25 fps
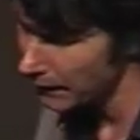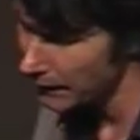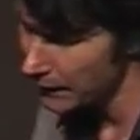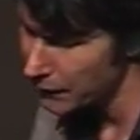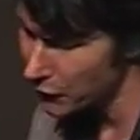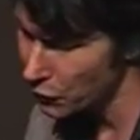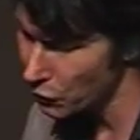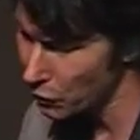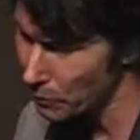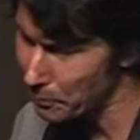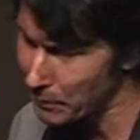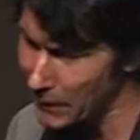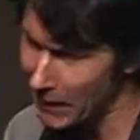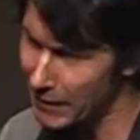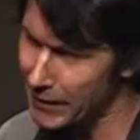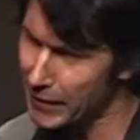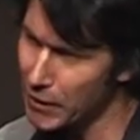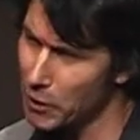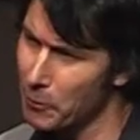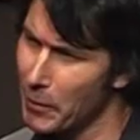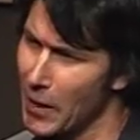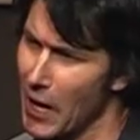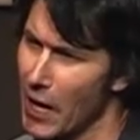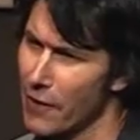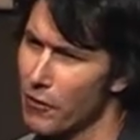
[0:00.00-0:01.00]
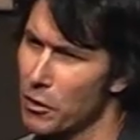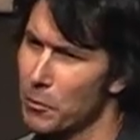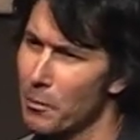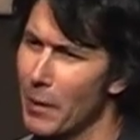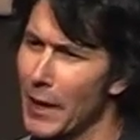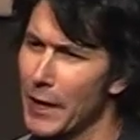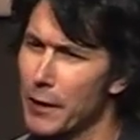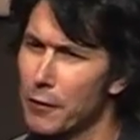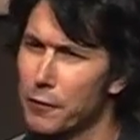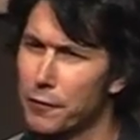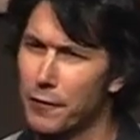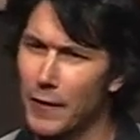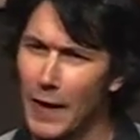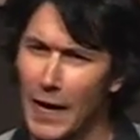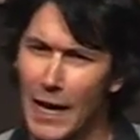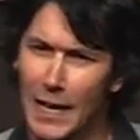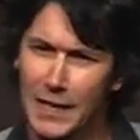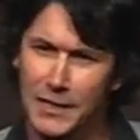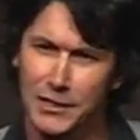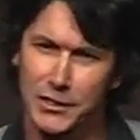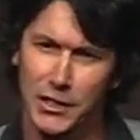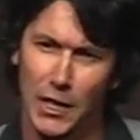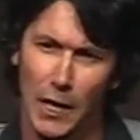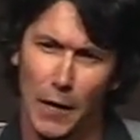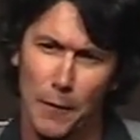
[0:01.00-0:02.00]
your ability to be able to make
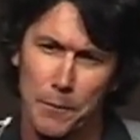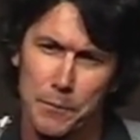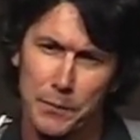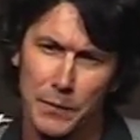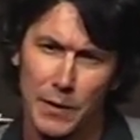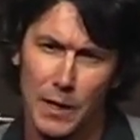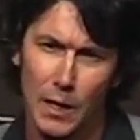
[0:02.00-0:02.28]
faster,